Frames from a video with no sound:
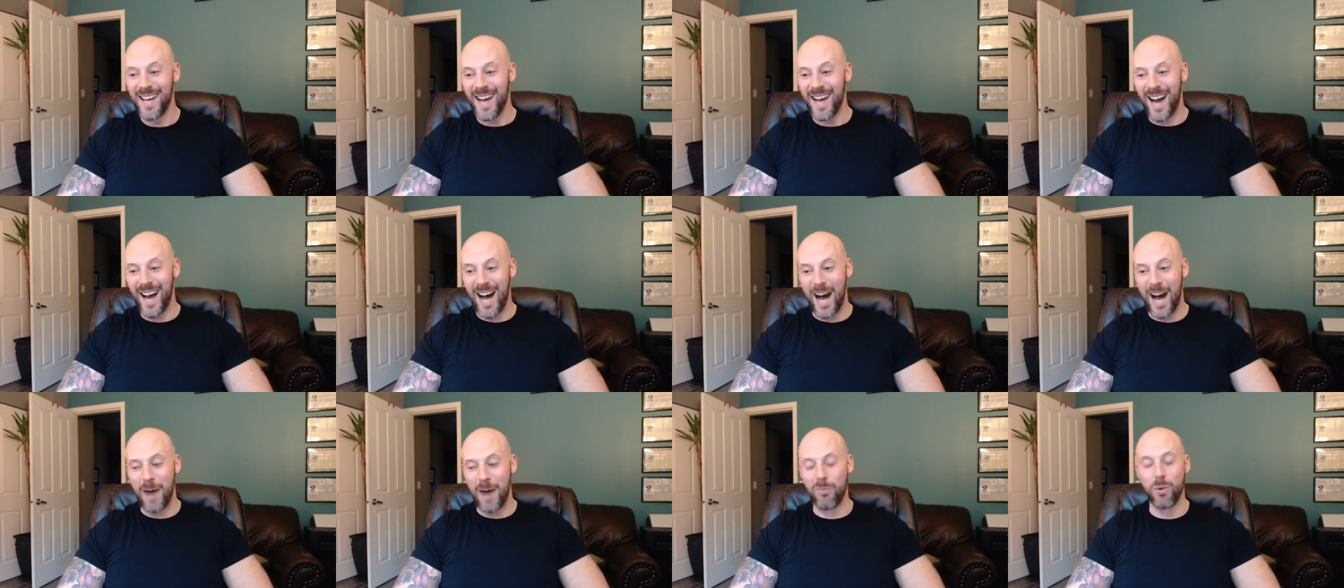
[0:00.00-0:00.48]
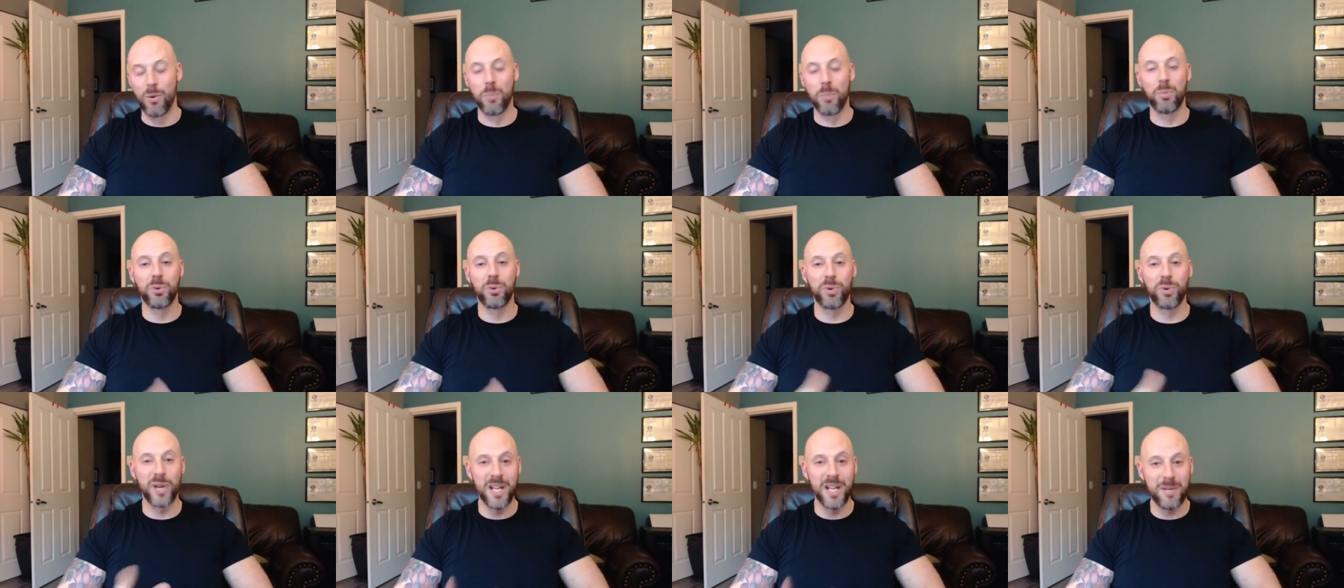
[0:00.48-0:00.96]
We're
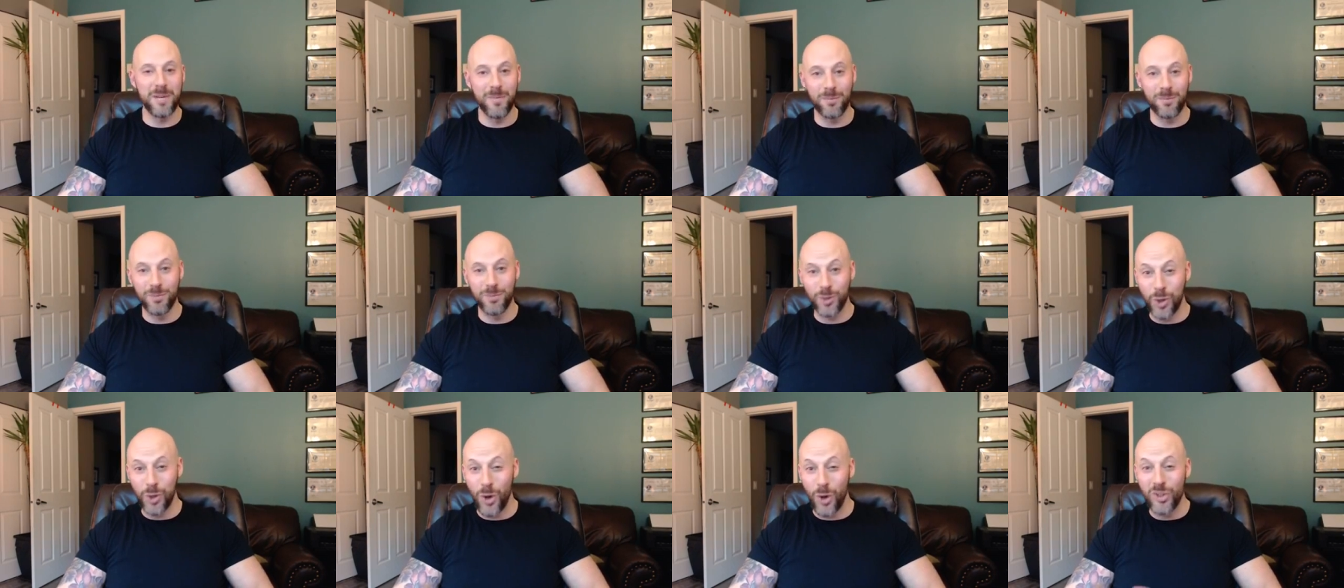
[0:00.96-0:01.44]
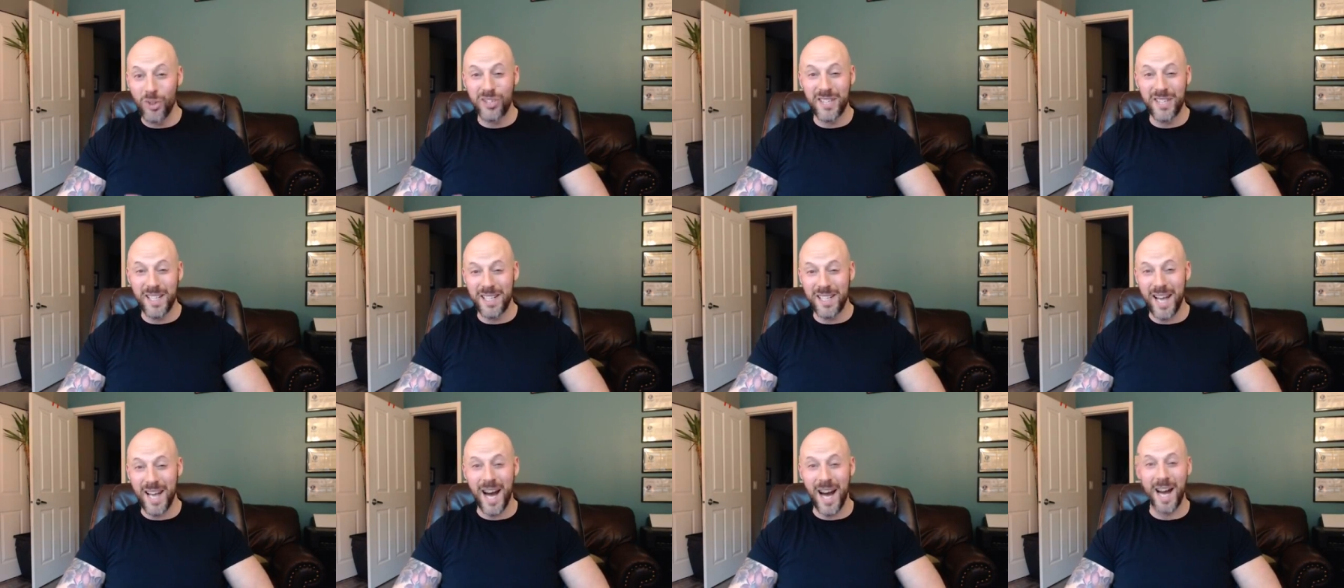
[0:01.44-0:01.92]
pretty close to
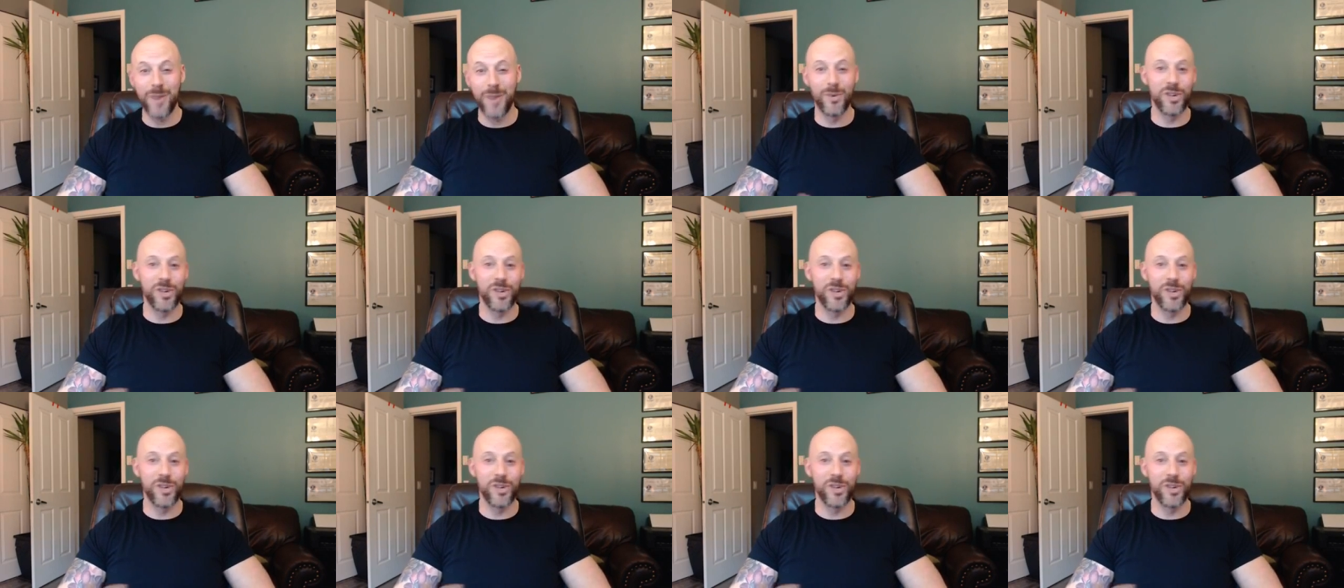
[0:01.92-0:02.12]
done.